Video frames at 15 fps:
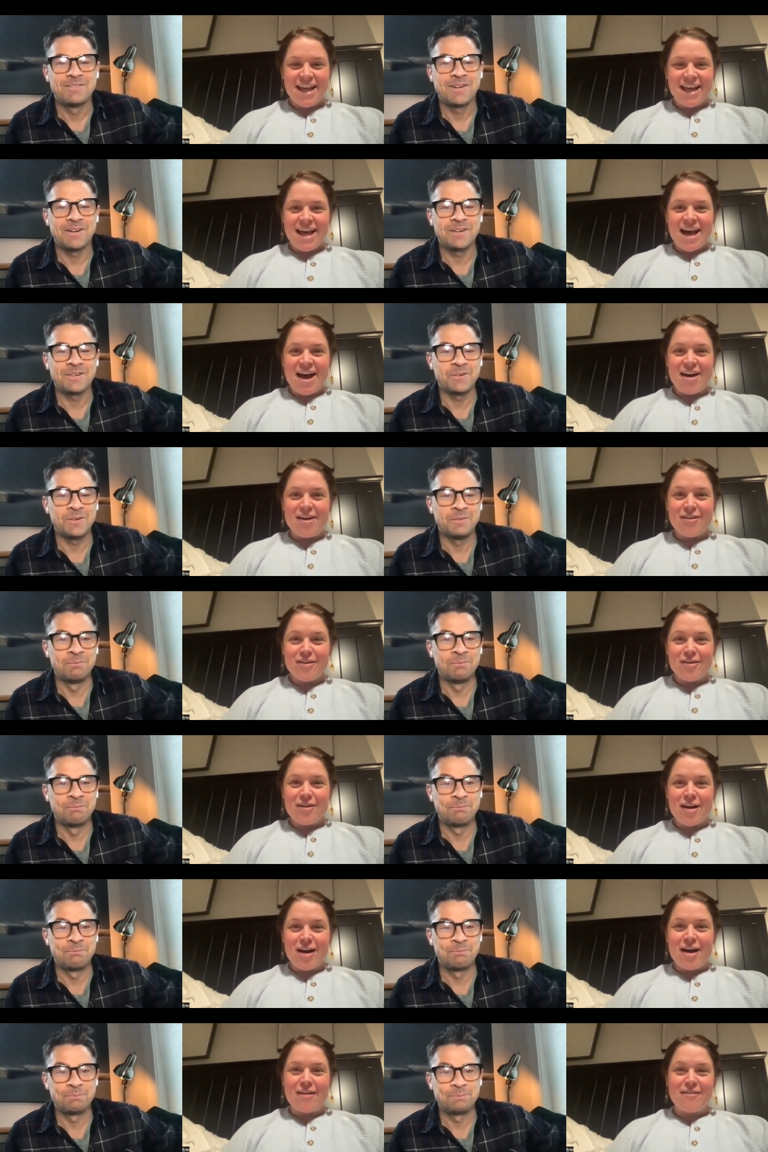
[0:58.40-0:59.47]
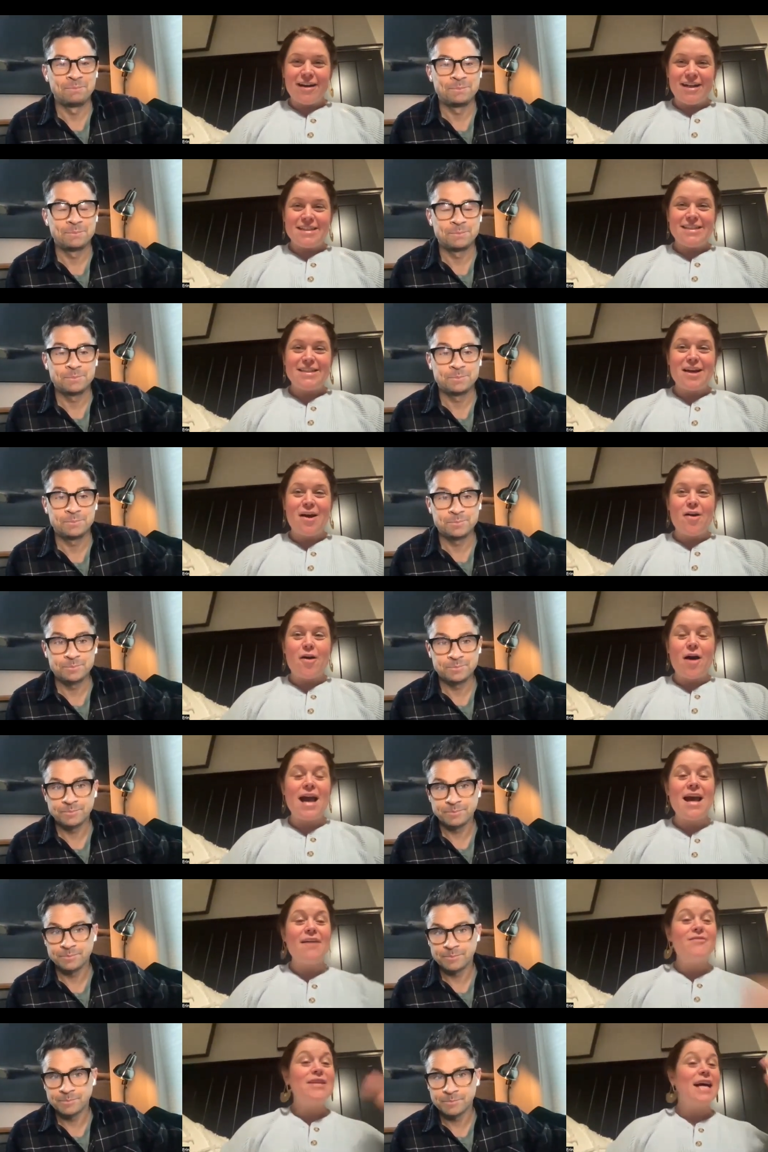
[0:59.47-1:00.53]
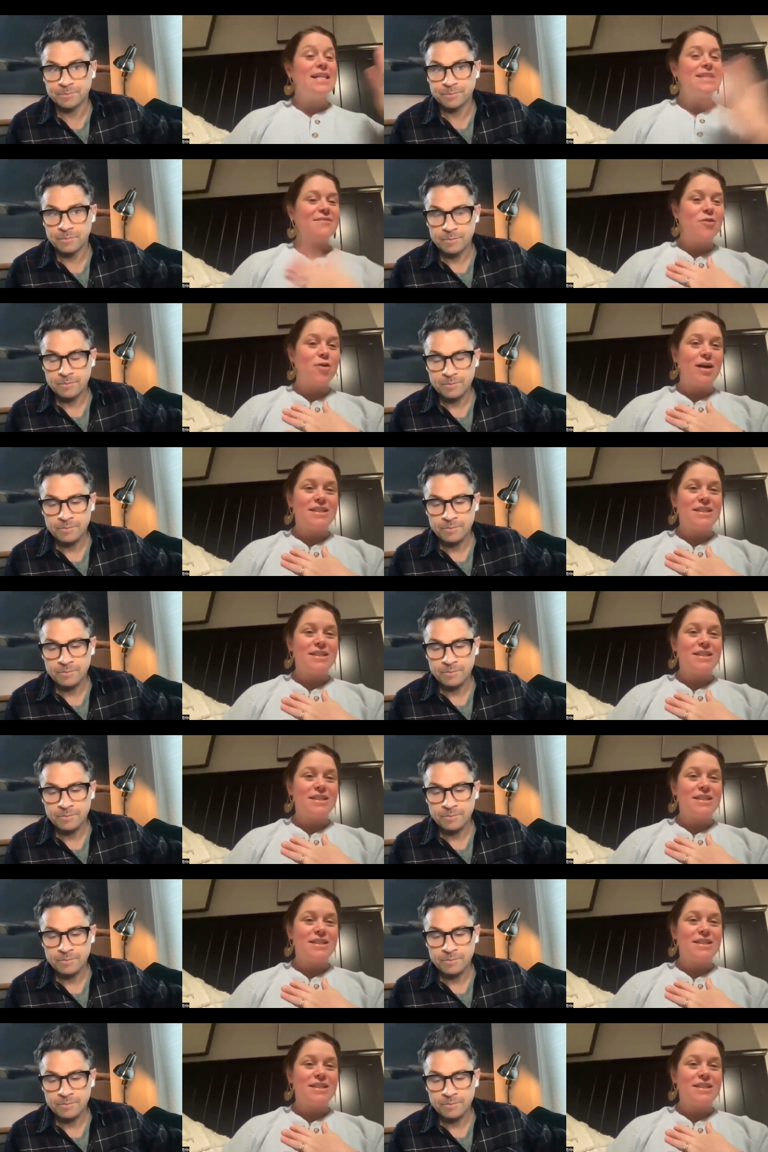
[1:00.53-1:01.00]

Speaker 1: Very cool. Uh, all right. So I have tons of